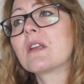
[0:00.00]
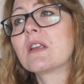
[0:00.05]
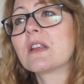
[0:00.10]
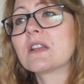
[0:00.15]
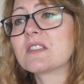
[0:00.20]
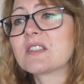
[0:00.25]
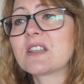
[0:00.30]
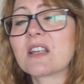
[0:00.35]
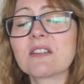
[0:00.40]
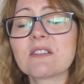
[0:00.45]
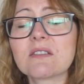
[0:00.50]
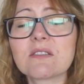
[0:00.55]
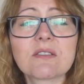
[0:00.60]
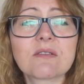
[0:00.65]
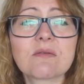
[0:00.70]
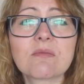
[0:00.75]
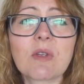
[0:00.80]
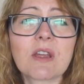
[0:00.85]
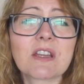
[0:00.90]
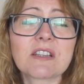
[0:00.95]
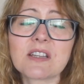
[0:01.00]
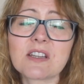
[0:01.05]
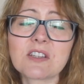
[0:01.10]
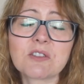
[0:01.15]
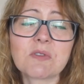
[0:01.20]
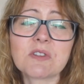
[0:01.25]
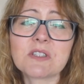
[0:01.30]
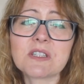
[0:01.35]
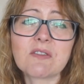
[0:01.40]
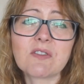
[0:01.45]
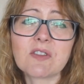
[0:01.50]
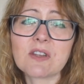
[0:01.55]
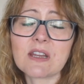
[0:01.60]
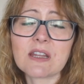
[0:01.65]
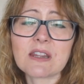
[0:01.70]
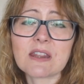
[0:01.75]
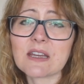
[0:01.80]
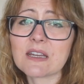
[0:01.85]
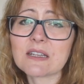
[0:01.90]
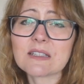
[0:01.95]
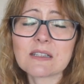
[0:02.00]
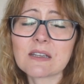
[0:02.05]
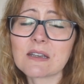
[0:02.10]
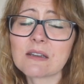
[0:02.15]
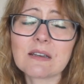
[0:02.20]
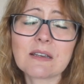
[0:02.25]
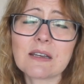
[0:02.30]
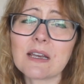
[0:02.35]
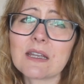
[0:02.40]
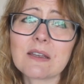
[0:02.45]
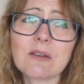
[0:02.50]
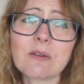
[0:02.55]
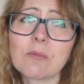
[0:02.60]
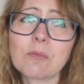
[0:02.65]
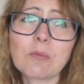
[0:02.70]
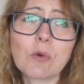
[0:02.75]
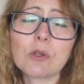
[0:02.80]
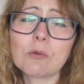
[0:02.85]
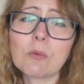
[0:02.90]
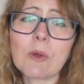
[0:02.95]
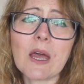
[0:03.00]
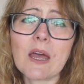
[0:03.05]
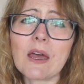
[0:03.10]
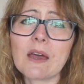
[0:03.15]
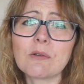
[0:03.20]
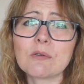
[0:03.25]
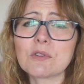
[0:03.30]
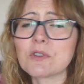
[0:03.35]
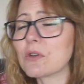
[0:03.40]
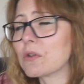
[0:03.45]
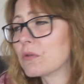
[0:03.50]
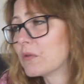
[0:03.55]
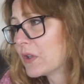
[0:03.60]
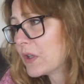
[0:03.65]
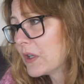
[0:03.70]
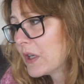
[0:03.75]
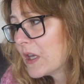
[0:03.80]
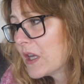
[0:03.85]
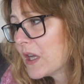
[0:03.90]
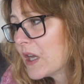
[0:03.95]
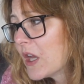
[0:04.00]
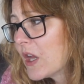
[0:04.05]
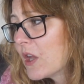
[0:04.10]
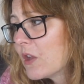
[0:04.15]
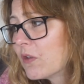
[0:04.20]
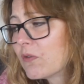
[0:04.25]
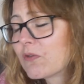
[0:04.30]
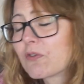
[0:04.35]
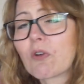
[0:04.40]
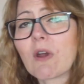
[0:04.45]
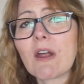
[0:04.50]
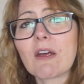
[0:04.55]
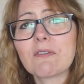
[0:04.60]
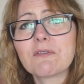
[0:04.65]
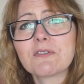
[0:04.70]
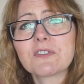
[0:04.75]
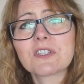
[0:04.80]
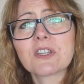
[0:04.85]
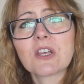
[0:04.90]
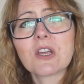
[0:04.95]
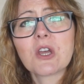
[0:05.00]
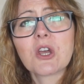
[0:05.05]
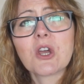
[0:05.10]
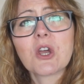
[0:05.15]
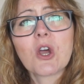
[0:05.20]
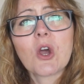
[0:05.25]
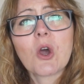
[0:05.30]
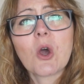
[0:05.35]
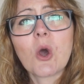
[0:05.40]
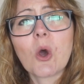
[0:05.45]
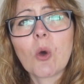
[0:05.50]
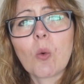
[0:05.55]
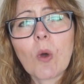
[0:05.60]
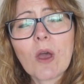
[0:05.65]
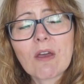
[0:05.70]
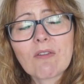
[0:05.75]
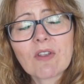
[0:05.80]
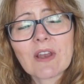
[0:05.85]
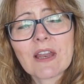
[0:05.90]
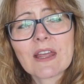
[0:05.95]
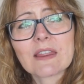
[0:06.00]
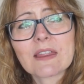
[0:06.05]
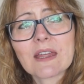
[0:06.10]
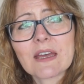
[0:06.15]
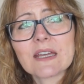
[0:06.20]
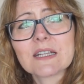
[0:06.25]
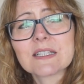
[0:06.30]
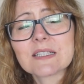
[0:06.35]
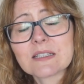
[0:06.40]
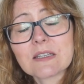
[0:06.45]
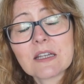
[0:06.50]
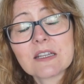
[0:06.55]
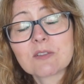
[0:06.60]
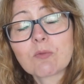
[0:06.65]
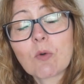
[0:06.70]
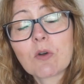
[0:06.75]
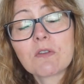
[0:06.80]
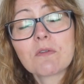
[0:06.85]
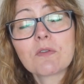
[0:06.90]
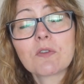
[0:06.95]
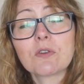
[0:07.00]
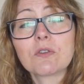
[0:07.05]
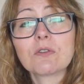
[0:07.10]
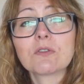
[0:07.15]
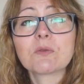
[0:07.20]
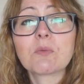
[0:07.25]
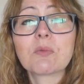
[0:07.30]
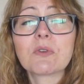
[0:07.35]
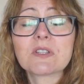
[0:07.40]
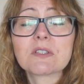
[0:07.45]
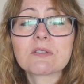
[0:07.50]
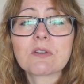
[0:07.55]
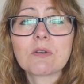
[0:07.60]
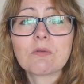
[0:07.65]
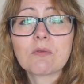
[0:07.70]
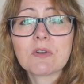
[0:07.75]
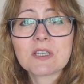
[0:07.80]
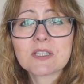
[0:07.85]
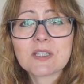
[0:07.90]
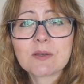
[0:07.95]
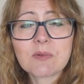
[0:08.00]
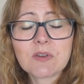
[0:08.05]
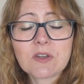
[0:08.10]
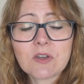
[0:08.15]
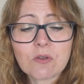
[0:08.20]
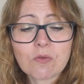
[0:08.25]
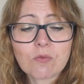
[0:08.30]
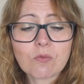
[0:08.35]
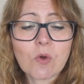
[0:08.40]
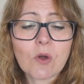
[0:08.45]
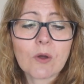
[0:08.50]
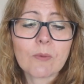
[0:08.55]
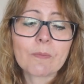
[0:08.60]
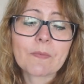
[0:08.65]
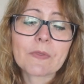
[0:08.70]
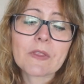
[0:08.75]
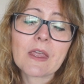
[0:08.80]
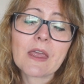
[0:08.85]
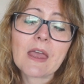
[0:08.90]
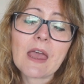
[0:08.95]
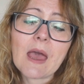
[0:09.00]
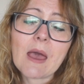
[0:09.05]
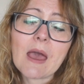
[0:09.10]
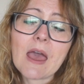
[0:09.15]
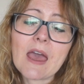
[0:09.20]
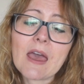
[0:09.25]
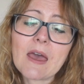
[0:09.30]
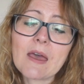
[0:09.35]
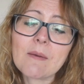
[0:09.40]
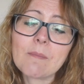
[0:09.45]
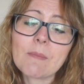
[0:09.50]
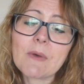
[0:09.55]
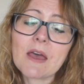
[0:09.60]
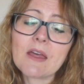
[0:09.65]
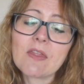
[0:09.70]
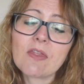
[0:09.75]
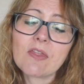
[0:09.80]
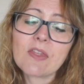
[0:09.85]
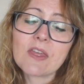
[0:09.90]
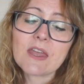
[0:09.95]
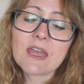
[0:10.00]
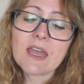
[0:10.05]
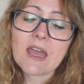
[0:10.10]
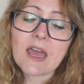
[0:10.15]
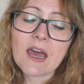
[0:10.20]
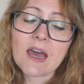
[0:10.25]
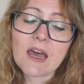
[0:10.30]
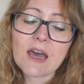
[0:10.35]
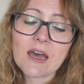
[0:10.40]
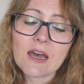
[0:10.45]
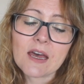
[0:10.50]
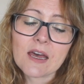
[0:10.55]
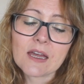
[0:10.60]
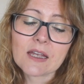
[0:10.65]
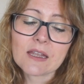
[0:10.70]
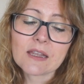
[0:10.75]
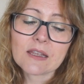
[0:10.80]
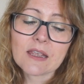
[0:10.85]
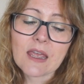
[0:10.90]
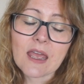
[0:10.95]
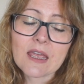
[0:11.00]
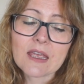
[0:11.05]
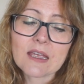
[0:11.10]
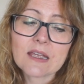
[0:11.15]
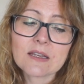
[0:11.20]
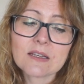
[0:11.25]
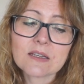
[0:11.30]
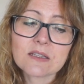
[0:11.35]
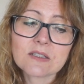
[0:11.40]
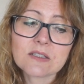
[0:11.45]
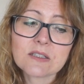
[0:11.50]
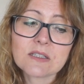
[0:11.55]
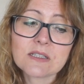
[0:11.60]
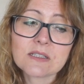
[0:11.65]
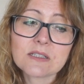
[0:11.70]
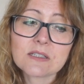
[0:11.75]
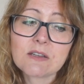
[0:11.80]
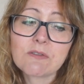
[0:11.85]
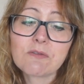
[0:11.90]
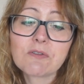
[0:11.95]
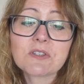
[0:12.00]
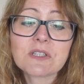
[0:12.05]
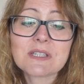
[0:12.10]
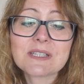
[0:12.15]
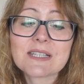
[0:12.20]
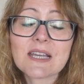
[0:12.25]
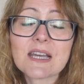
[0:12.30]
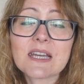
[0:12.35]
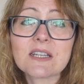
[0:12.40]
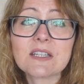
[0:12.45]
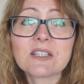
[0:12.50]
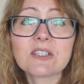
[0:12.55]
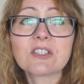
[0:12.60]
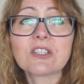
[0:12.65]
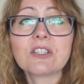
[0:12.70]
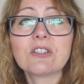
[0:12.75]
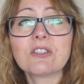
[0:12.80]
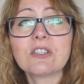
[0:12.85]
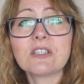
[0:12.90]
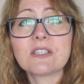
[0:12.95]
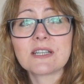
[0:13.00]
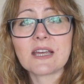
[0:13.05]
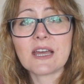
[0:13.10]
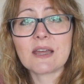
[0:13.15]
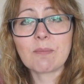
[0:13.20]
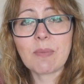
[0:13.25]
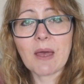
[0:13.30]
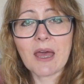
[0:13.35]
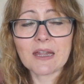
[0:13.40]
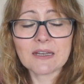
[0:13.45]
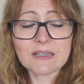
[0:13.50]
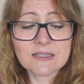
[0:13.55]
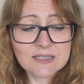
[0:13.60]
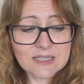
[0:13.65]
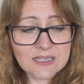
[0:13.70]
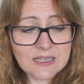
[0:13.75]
it sells accessories and everything like that. It's like a wool warehouse or a Lovecrafts or whatever like that. It's it's one of those, but it's a reasonably new one. Um, and they are getting different designers to design patterns